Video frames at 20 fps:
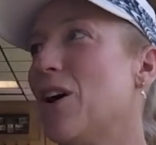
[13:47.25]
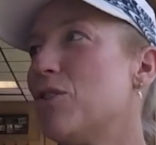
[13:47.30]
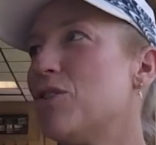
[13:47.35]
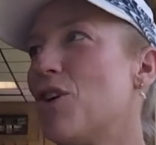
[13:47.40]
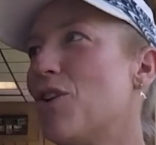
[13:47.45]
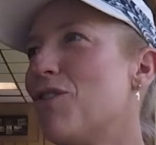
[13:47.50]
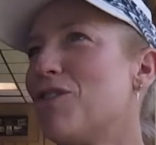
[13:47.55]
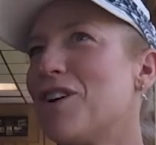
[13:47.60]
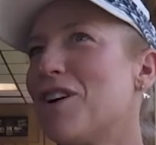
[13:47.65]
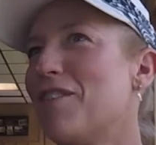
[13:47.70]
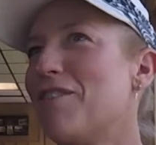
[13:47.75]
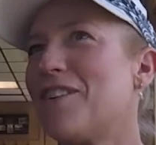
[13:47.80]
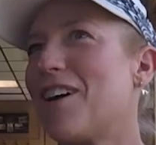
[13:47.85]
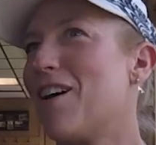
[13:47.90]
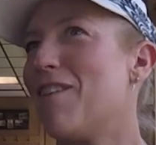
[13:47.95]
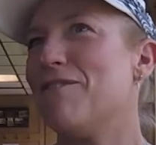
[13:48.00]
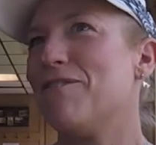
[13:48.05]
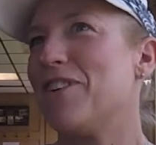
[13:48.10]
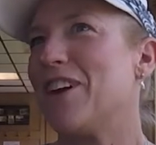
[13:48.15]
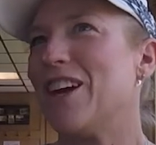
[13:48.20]
Don't get
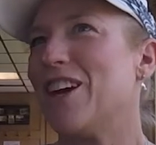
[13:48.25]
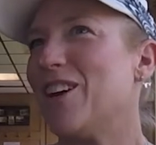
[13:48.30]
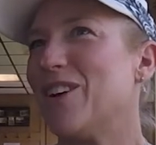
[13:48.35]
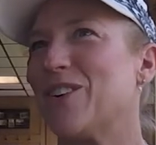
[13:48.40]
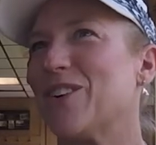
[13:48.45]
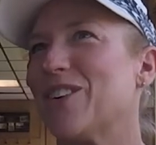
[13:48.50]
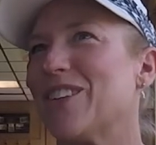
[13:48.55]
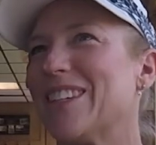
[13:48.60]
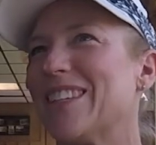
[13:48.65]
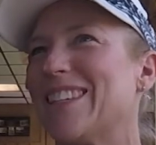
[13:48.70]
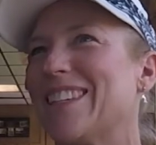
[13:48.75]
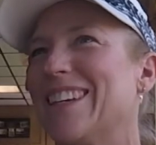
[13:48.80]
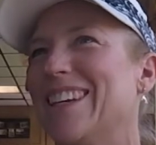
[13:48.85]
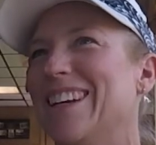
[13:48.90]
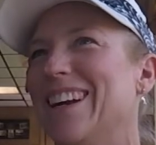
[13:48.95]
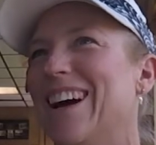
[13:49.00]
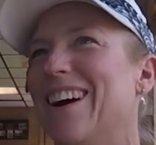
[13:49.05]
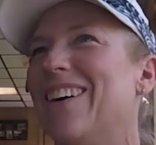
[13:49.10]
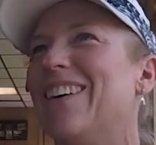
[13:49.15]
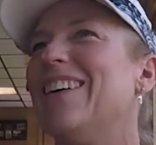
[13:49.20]
confused,
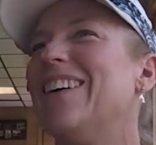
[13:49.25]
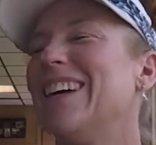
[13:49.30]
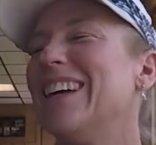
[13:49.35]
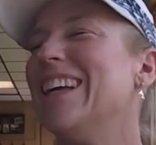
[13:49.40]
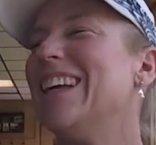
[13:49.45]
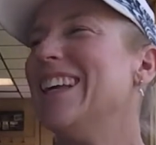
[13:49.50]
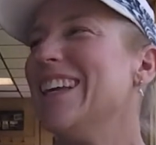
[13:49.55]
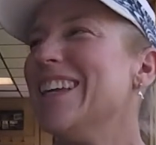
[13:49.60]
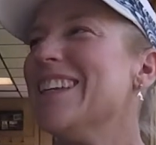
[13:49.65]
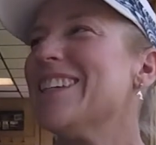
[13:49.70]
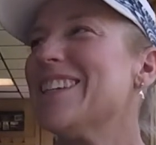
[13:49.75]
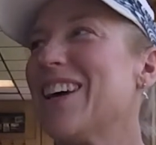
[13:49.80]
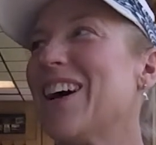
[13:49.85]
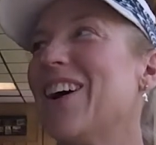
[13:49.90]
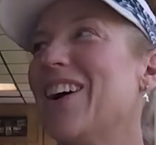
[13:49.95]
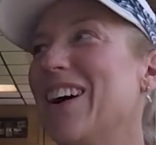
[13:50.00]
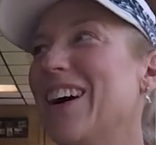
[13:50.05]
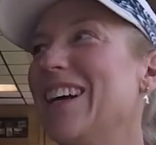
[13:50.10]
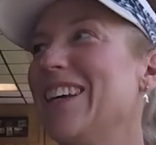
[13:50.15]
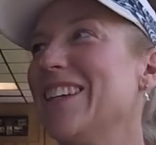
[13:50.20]

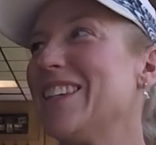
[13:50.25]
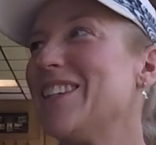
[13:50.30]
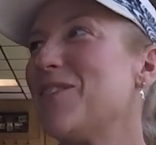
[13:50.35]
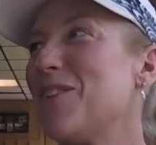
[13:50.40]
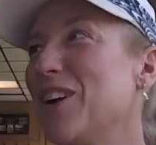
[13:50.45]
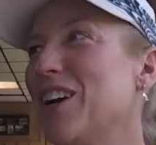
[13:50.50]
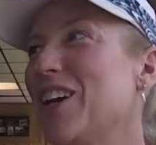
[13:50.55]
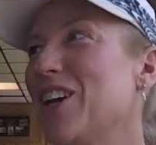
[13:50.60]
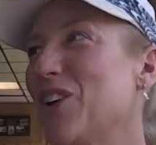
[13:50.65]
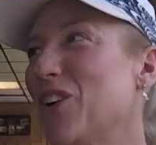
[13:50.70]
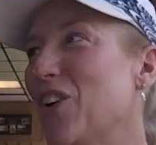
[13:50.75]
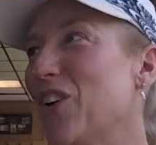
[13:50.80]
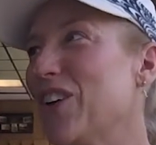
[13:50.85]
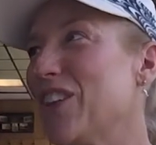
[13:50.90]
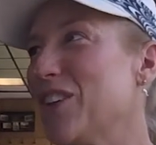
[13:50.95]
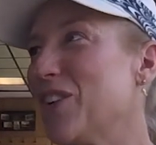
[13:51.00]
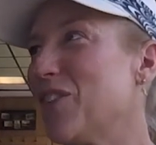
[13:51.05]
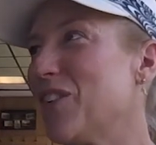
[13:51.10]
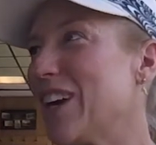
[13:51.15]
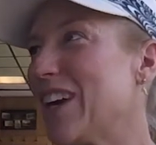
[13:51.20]
So it's pretty cool
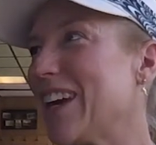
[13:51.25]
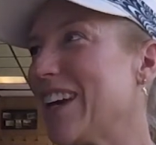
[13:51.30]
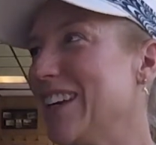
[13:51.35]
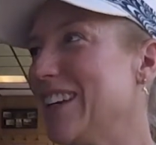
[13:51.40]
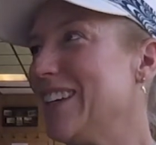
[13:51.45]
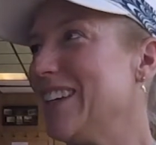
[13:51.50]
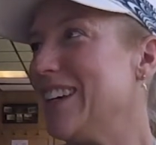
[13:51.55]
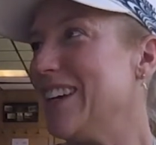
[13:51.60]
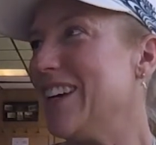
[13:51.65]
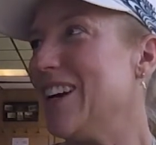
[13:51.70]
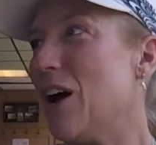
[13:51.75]
that we can,